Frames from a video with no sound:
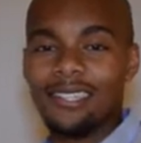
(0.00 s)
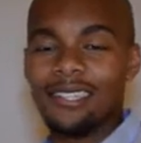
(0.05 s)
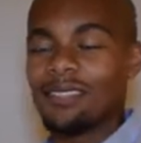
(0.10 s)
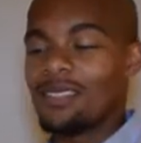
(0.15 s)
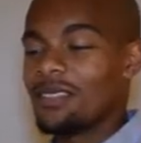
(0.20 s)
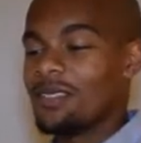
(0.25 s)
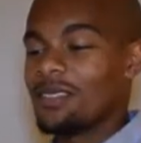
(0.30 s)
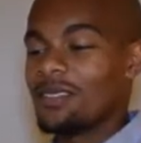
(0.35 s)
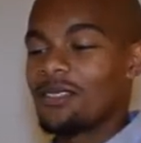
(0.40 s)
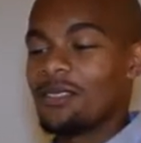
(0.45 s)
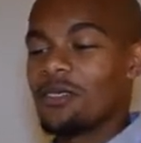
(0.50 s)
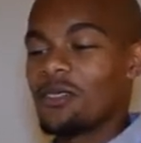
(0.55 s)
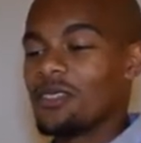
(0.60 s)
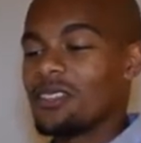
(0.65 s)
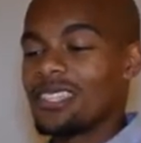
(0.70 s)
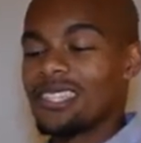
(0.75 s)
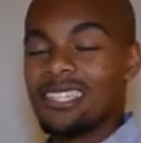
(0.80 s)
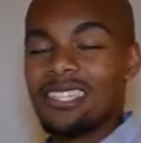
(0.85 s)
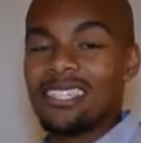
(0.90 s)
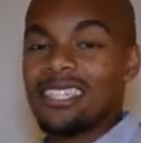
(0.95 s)
It
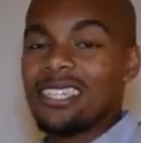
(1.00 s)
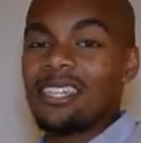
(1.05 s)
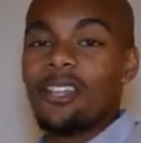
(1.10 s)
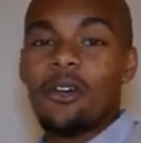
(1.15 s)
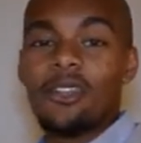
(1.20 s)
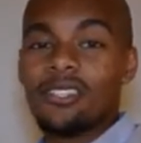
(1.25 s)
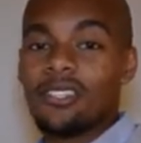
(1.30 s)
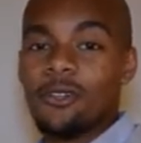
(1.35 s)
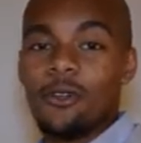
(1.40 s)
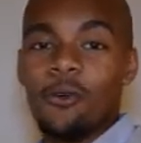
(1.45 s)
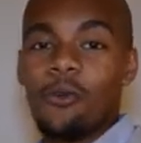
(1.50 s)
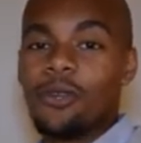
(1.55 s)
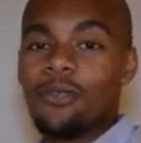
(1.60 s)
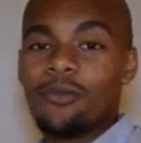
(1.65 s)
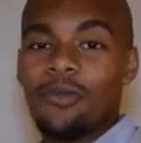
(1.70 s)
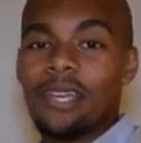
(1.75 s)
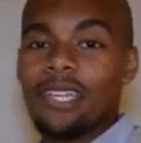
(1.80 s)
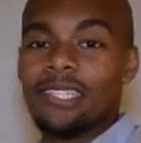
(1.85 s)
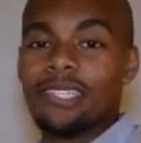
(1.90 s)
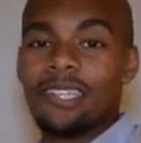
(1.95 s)
doesn't always
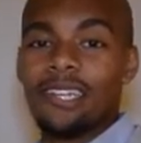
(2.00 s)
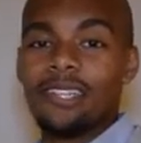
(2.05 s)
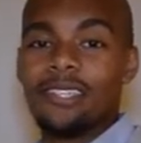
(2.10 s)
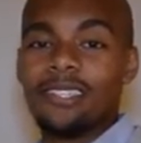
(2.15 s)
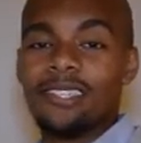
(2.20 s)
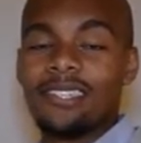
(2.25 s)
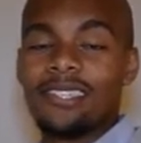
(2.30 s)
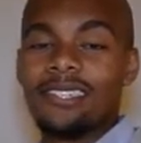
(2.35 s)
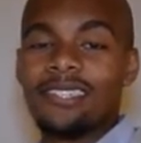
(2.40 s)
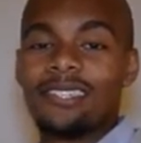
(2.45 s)
make sense,